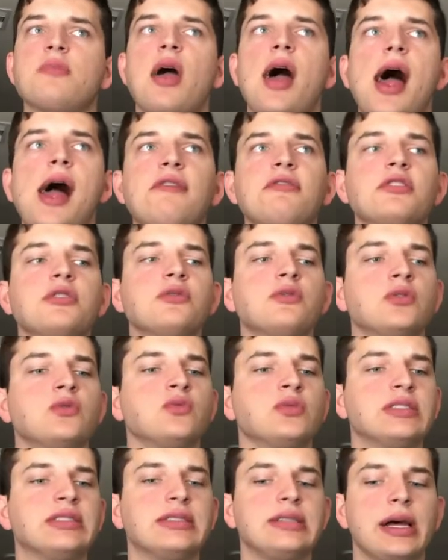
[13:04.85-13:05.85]
Everyone
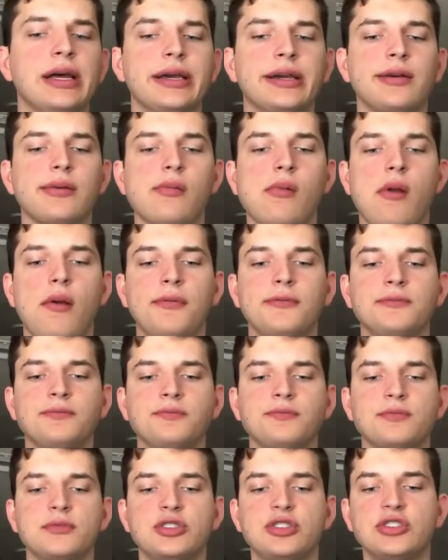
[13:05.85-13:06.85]
was like
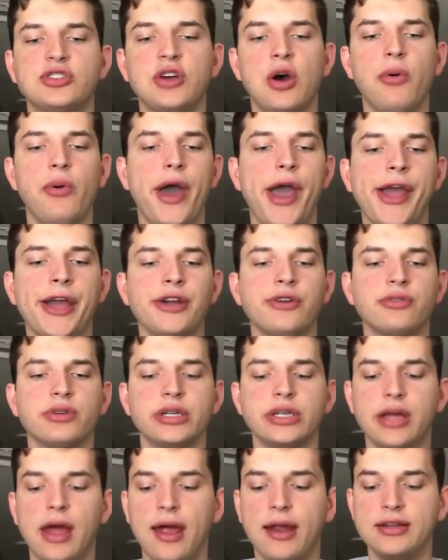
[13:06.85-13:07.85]
so
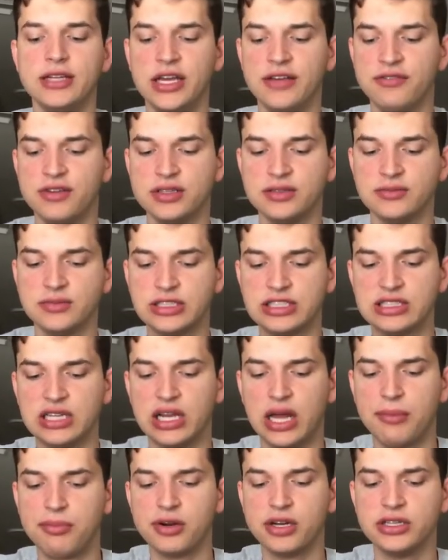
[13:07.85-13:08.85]
angry, and even
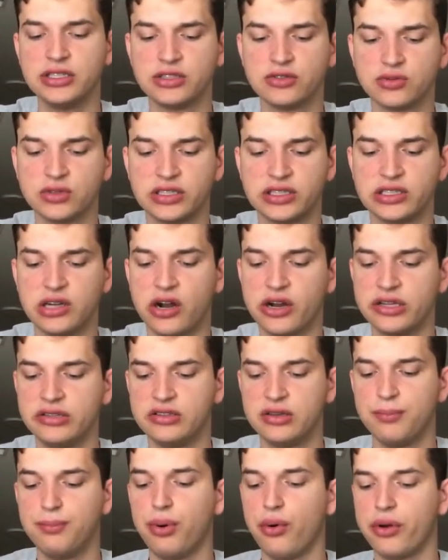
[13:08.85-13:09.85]
celebrities were starting
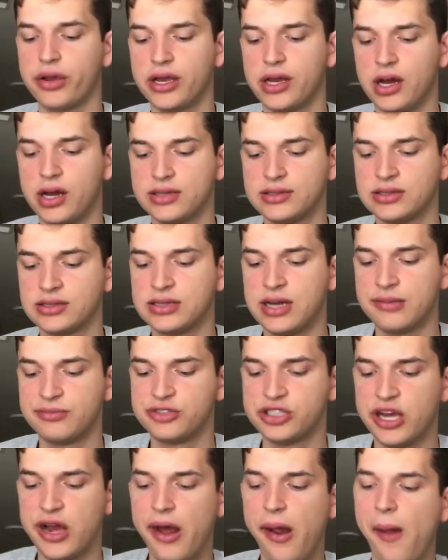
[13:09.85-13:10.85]
to boycott
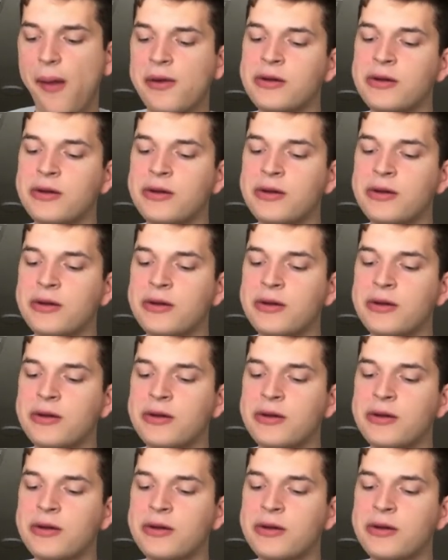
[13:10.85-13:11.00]
Snapchat.